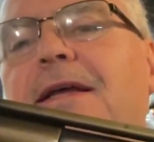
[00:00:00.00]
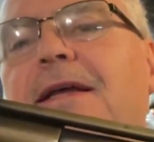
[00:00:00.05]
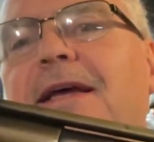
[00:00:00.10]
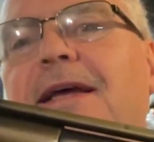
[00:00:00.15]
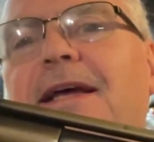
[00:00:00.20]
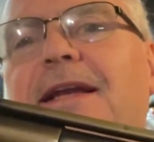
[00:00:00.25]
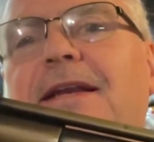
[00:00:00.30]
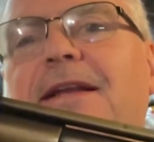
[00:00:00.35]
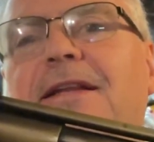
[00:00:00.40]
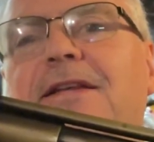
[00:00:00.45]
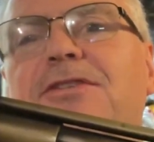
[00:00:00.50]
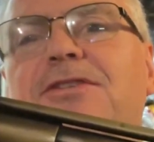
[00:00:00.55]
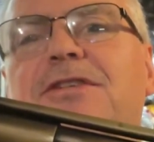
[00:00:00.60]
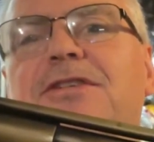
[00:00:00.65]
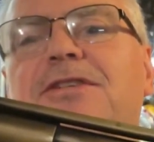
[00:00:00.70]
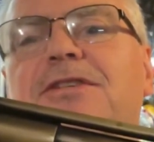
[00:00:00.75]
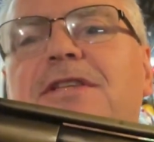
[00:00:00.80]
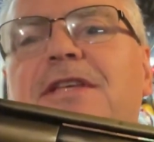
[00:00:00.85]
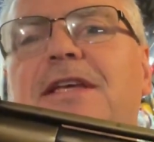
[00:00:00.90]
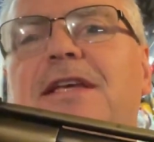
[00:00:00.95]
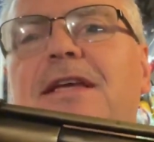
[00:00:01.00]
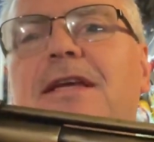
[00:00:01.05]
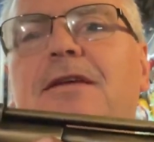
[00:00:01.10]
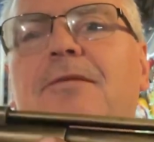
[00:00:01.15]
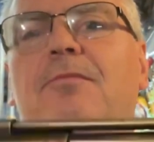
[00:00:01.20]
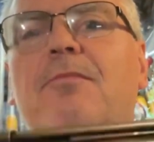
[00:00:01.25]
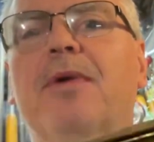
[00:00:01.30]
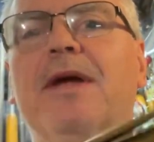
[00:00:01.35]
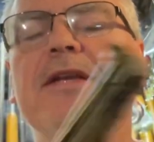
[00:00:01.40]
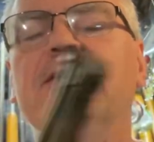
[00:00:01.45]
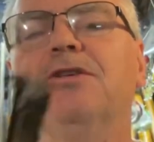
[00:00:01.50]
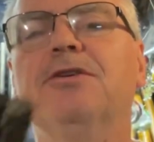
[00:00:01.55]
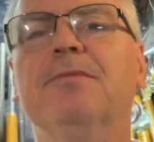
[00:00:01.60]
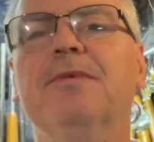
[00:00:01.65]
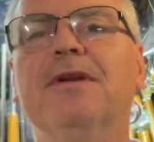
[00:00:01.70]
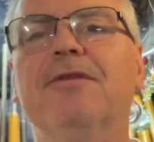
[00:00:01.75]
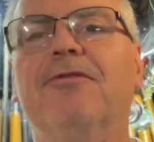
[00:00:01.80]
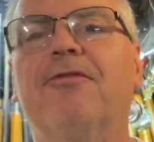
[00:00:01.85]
and this is the Benjamin